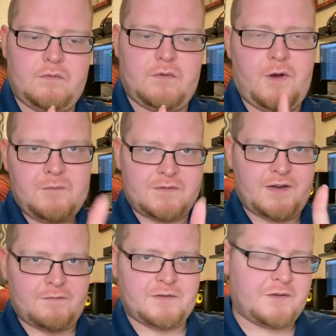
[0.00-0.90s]
almost
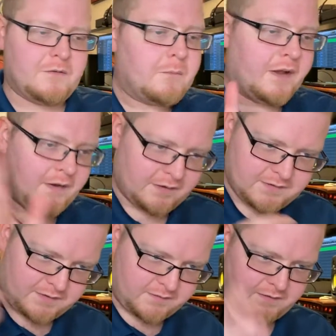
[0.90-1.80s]
never true, but
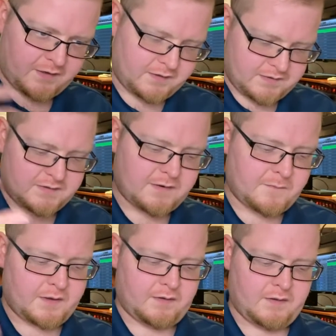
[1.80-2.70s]
it's
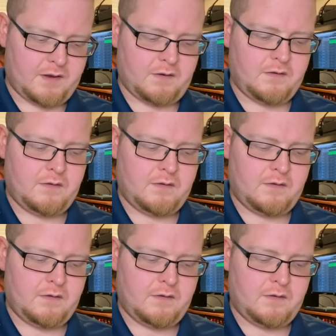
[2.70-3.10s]
something that